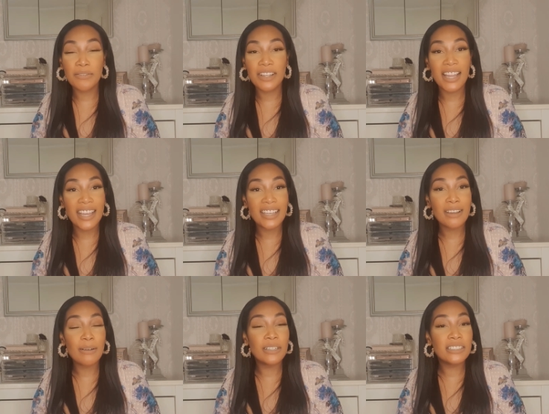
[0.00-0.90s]

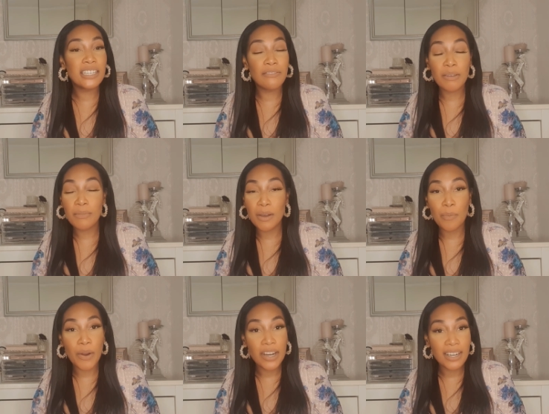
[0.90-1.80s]
like giving me a
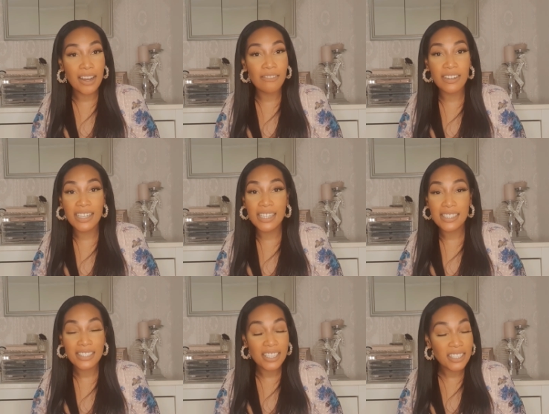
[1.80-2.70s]
word and I'll
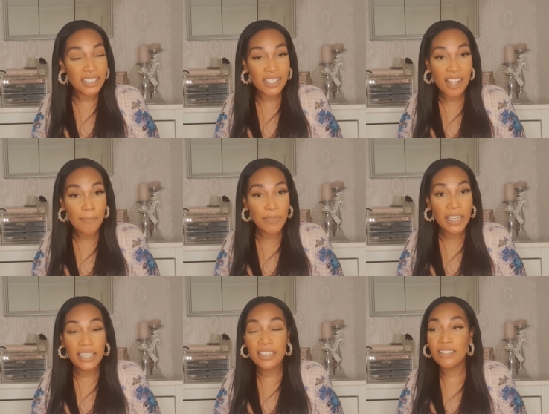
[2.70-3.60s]
release it.
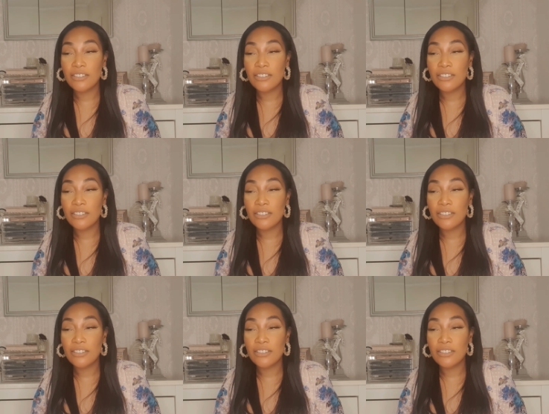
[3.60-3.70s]
He can